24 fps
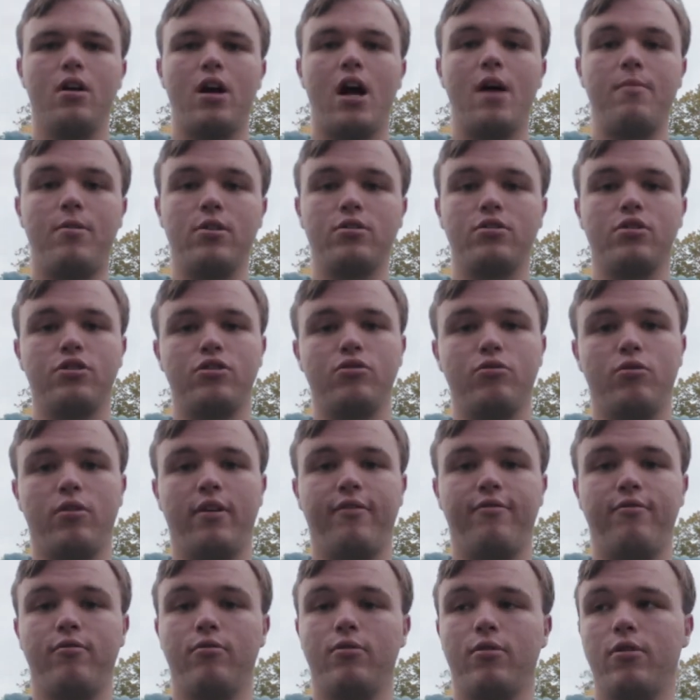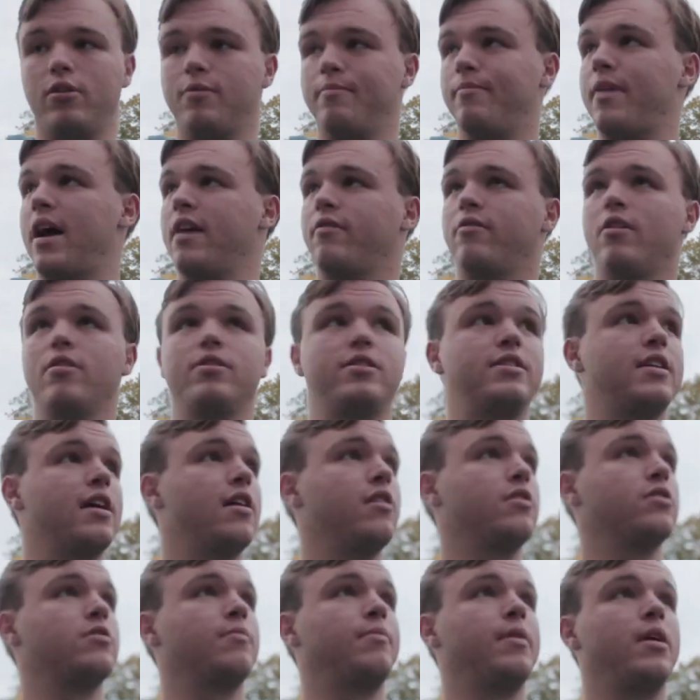I'm also sorry for background sounds.